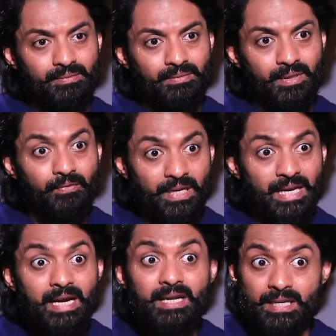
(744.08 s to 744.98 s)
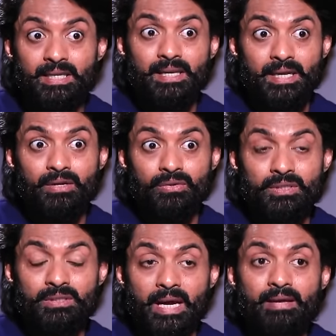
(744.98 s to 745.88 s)
If you can add another layer to
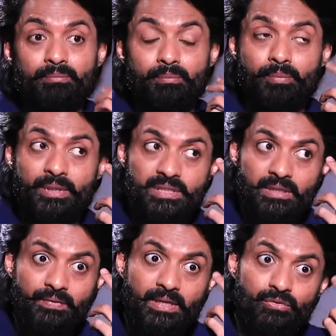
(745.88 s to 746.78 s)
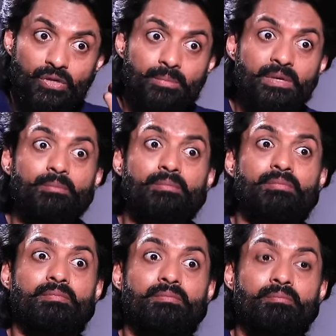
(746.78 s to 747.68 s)
this, I personally feel it's going to be a
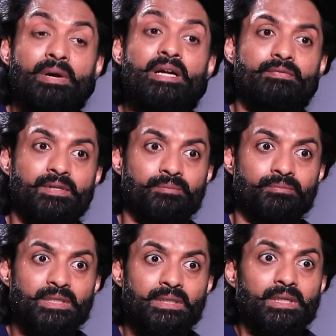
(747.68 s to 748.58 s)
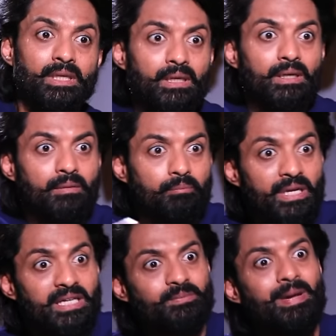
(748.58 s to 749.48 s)
better film.
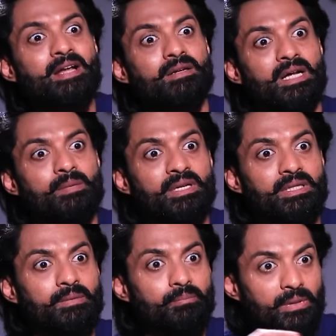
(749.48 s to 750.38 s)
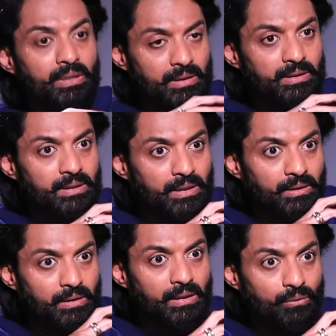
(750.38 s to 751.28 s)
Bigger span kanapadthi
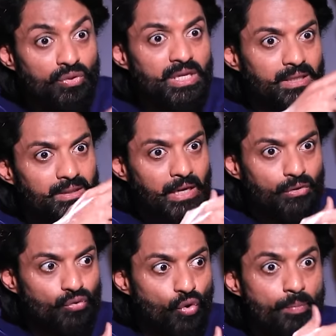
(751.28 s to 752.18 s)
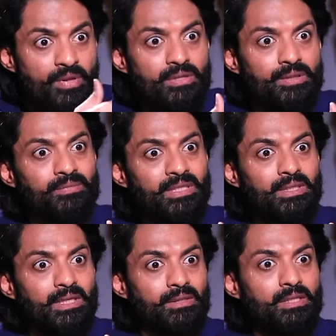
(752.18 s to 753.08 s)
undi, ekkada scope undi.
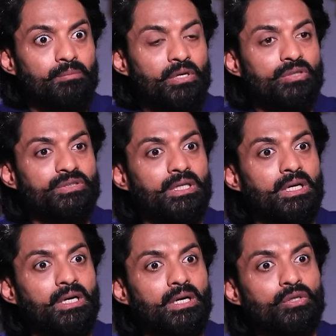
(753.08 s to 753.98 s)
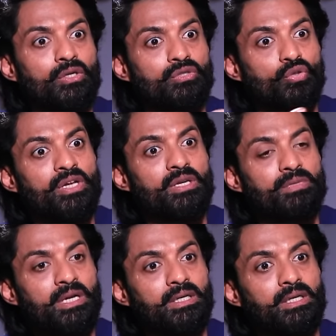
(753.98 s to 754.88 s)
See, because you are showing him
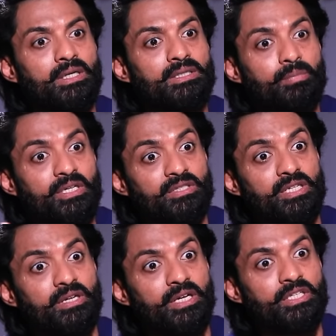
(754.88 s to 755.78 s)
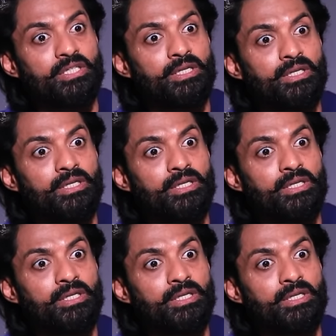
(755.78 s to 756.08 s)
that he's a British secret agent,